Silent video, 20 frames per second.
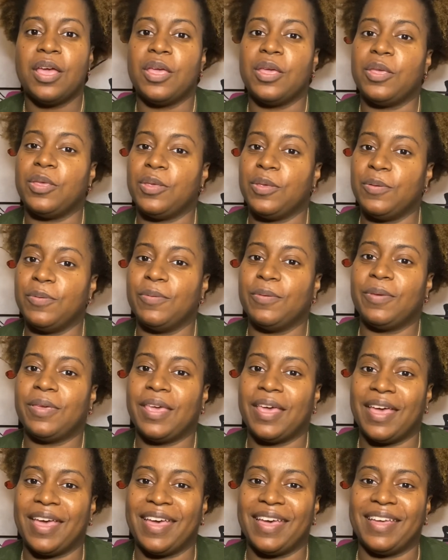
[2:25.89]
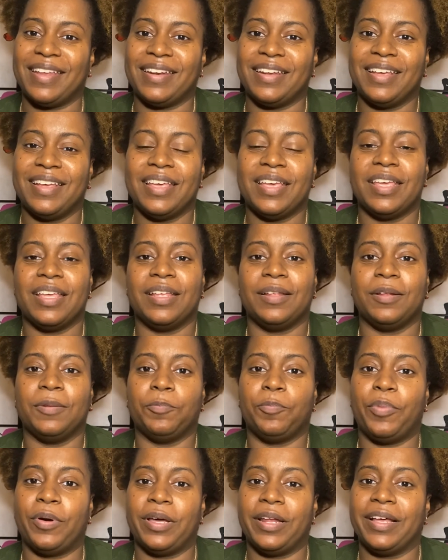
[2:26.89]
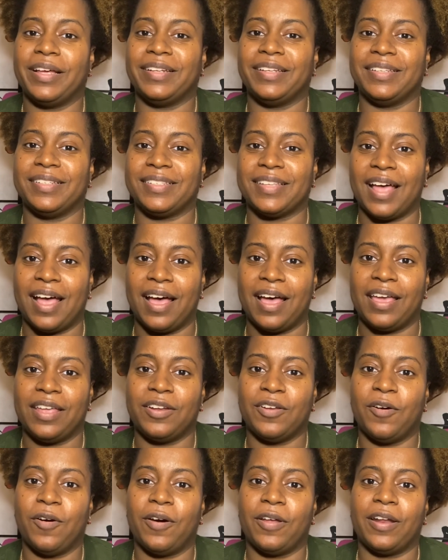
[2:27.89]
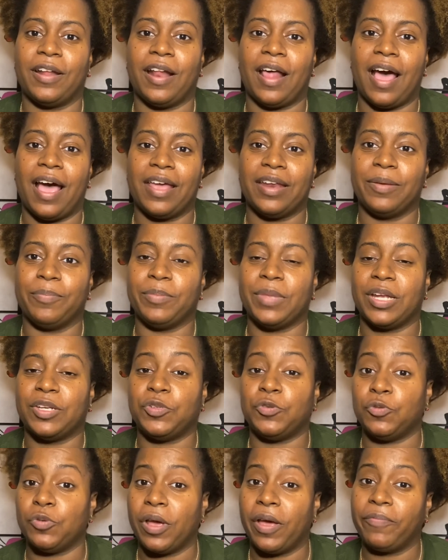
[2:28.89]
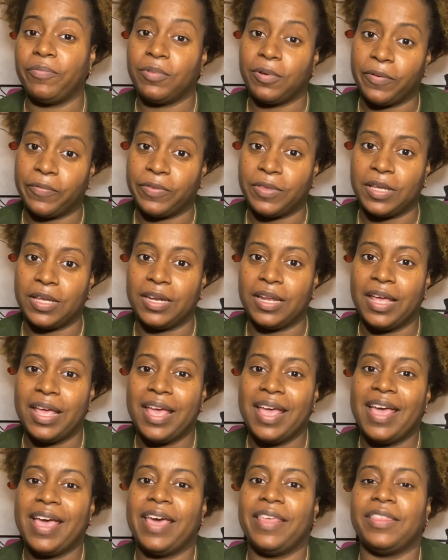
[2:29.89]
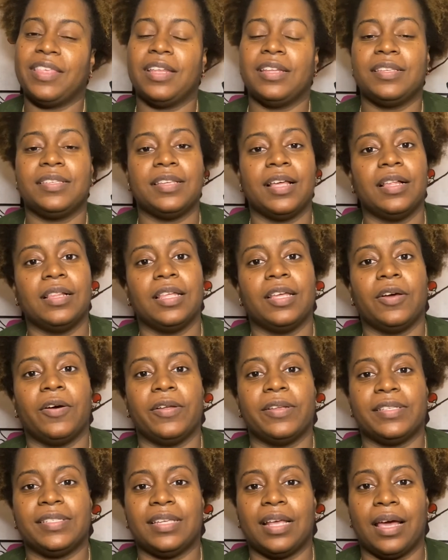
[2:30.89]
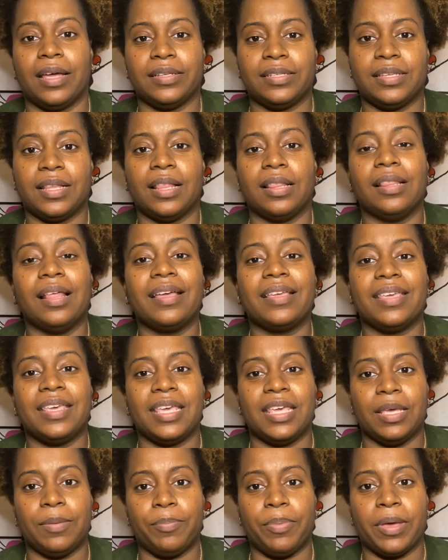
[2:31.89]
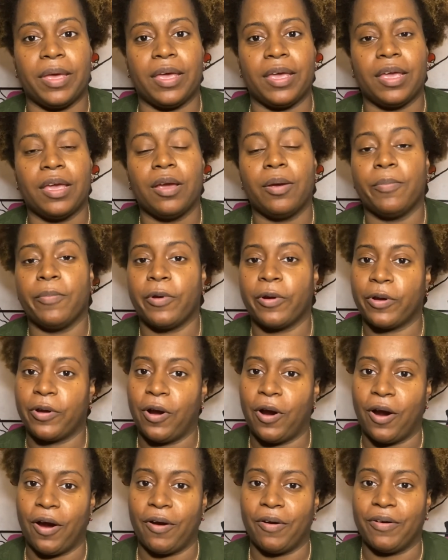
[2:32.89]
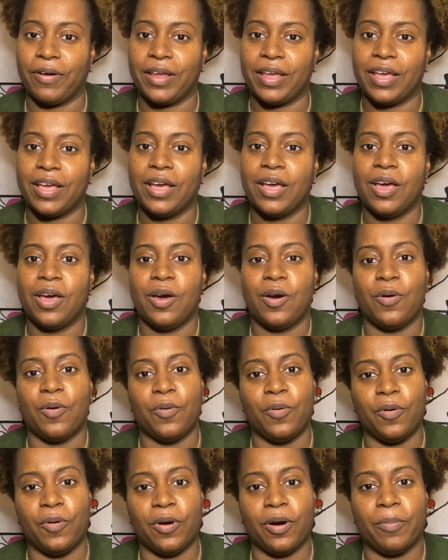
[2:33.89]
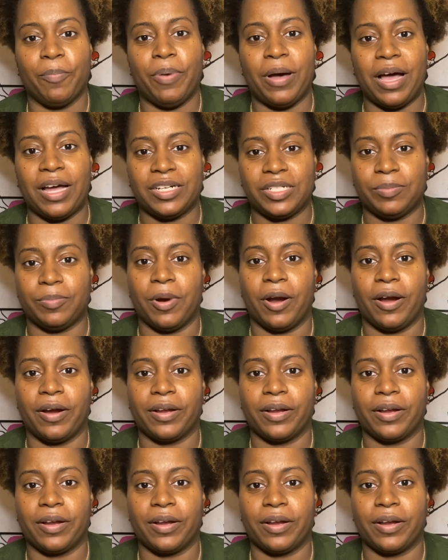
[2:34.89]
You can put a design on an item that you have thrifted and then sell it on sites like eBay, Mercari, or Poshmark.